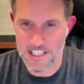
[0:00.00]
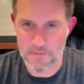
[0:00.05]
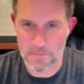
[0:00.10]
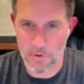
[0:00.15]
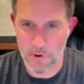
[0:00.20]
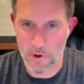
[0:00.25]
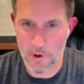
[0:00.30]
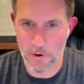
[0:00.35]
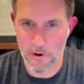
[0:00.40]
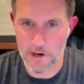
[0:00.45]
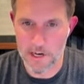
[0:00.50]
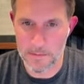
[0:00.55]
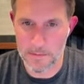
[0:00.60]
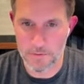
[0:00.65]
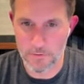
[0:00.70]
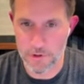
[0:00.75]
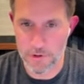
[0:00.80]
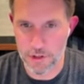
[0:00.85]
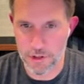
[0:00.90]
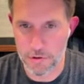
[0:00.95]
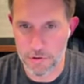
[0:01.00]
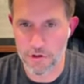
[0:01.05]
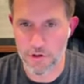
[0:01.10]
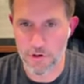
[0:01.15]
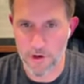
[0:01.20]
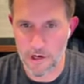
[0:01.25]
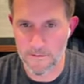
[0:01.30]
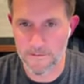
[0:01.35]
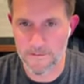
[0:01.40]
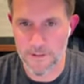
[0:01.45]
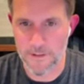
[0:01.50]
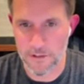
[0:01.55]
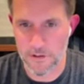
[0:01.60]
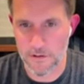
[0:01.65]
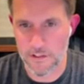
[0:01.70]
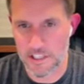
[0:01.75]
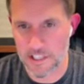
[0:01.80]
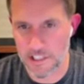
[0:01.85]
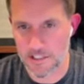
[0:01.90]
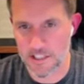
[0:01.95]
these programs for junior
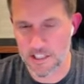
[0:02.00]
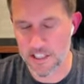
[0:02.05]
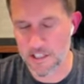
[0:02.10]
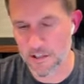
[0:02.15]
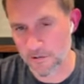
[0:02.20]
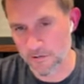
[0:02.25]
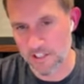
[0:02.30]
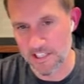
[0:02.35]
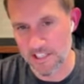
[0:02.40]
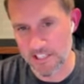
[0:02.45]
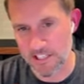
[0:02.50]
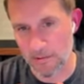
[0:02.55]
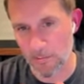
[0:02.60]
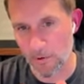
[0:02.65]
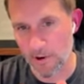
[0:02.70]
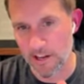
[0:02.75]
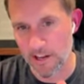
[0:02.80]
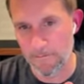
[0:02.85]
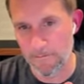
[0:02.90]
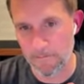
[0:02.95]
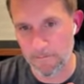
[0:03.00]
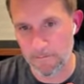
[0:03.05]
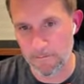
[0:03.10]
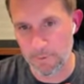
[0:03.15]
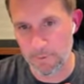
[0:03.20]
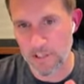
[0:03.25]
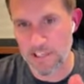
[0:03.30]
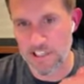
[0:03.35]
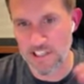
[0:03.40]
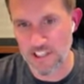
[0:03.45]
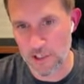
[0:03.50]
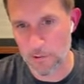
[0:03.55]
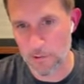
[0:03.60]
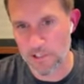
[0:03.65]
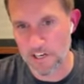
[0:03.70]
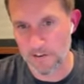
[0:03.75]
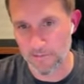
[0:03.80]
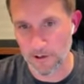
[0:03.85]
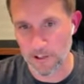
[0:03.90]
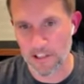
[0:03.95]
officers and senior enlisted where they place you
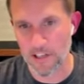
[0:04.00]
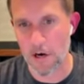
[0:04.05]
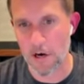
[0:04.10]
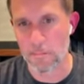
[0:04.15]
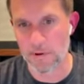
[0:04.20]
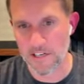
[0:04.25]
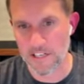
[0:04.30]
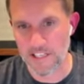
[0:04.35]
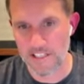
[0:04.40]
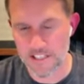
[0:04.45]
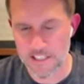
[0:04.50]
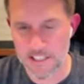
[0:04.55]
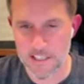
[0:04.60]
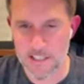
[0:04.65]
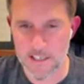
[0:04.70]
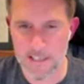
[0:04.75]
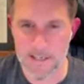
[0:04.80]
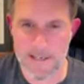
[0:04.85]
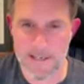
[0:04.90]
in different companies,